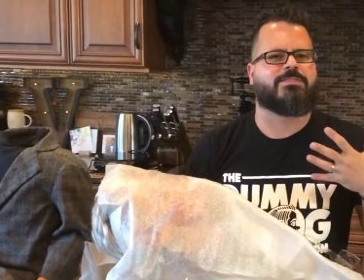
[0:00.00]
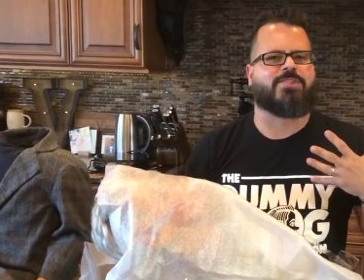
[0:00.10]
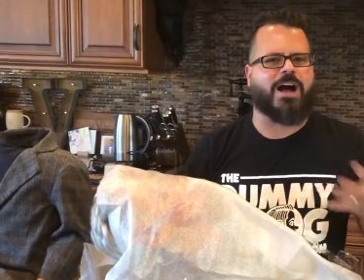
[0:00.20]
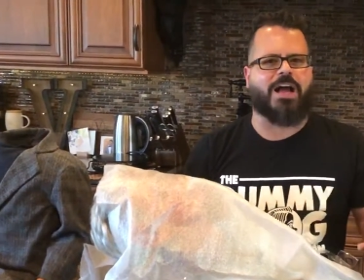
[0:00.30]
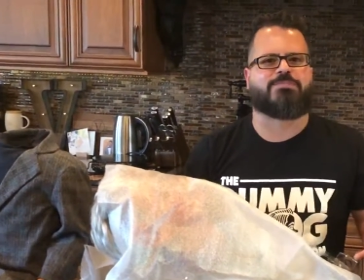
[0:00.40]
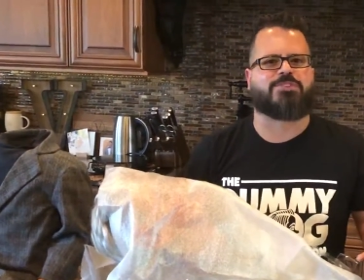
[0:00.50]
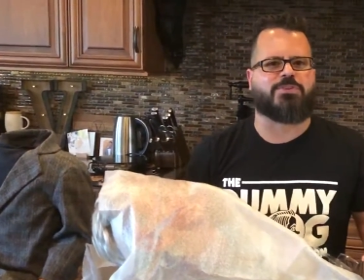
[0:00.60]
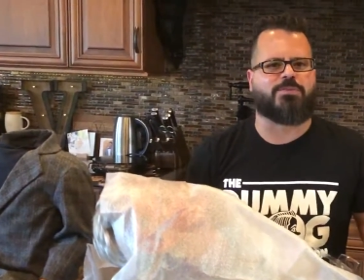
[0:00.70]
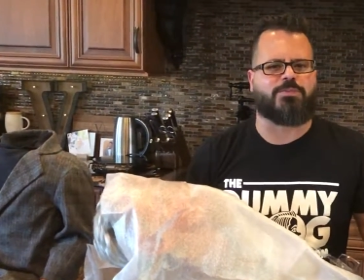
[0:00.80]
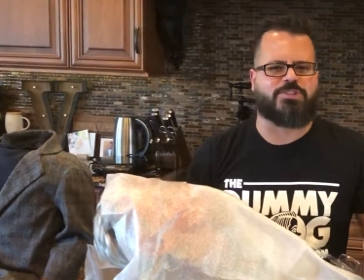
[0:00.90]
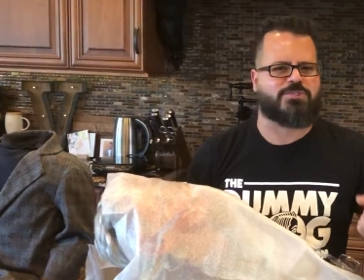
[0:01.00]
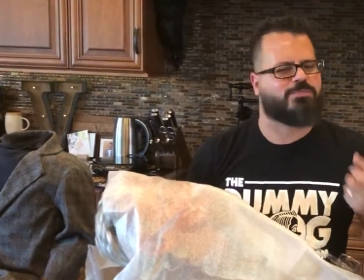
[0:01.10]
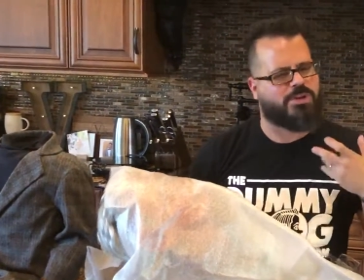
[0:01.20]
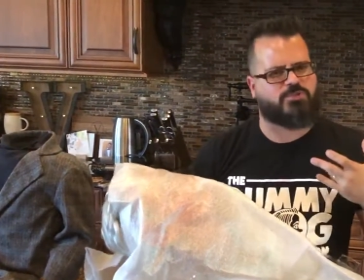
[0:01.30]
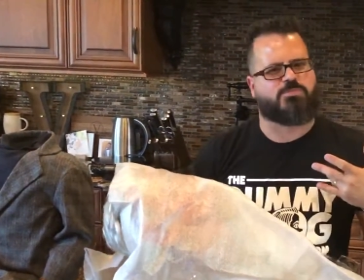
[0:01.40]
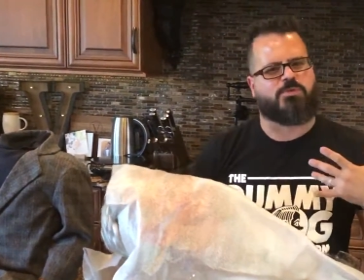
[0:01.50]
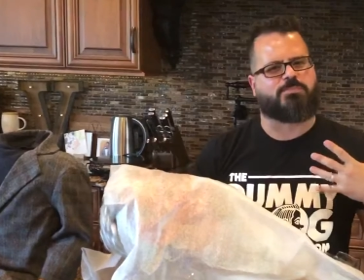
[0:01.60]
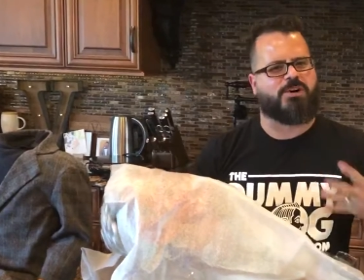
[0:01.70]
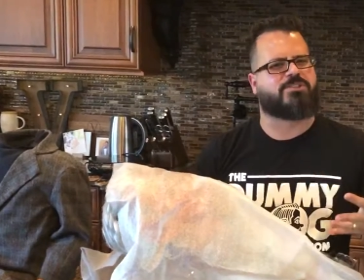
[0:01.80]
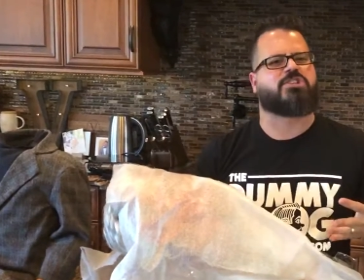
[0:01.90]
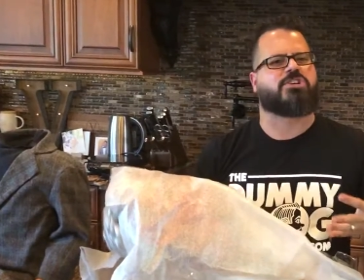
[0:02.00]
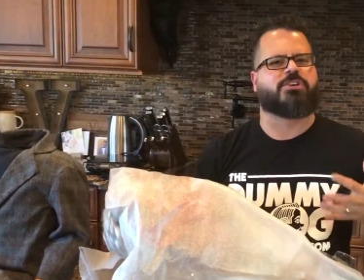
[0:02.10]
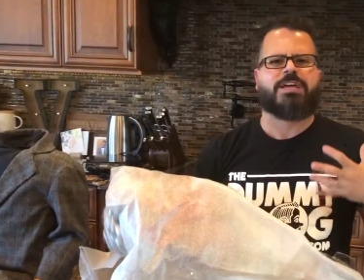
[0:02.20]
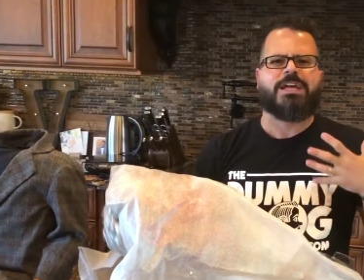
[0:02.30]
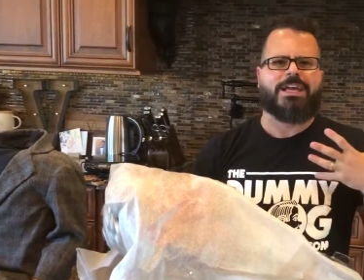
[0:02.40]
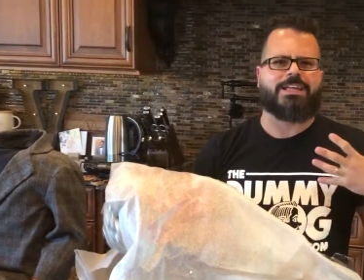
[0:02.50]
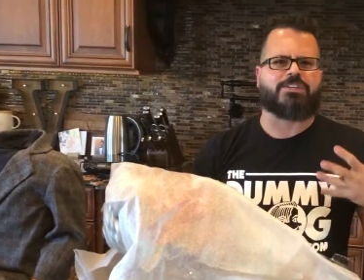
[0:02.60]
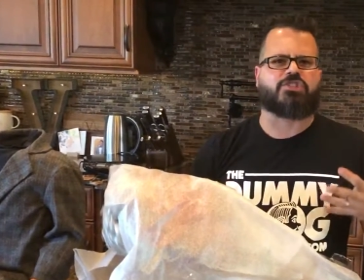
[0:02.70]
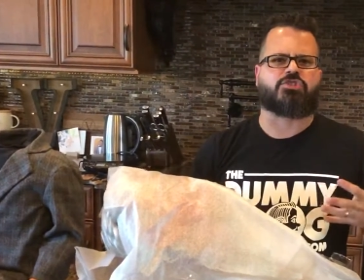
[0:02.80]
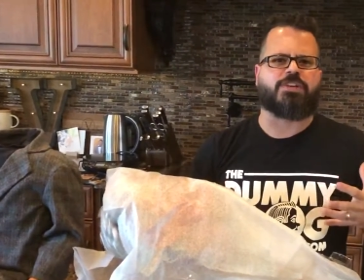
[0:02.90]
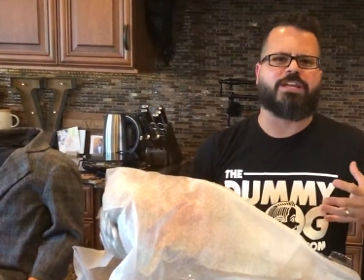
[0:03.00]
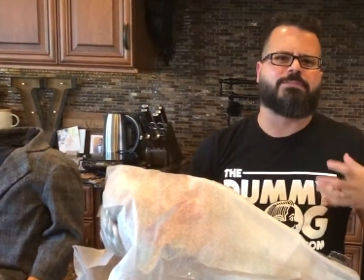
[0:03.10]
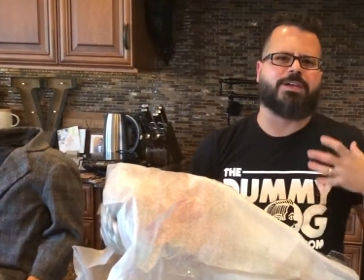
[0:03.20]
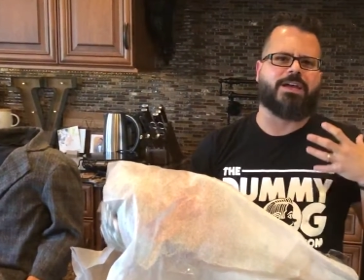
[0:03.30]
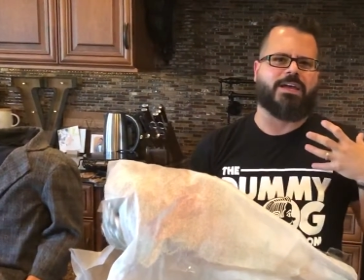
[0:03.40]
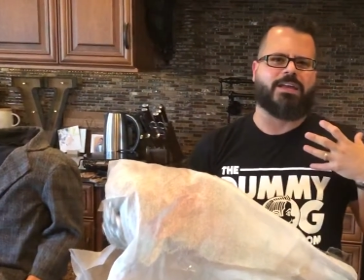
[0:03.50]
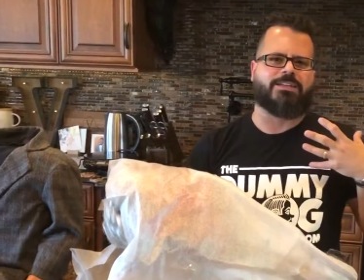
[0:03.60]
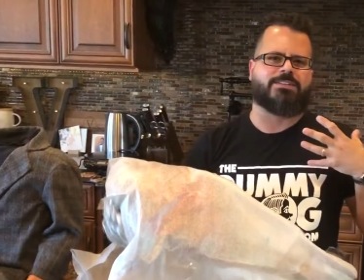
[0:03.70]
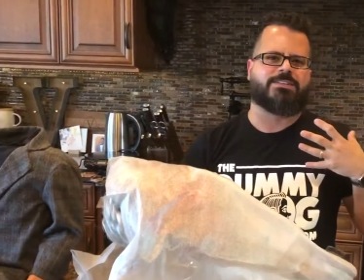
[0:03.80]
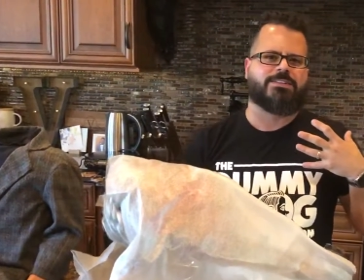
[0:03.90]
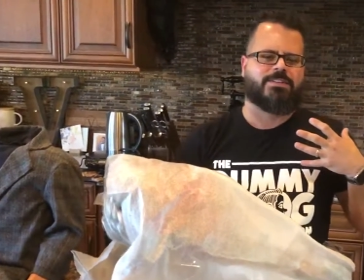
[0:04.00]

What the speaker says: vibe to it, which is much more punchier and extreme and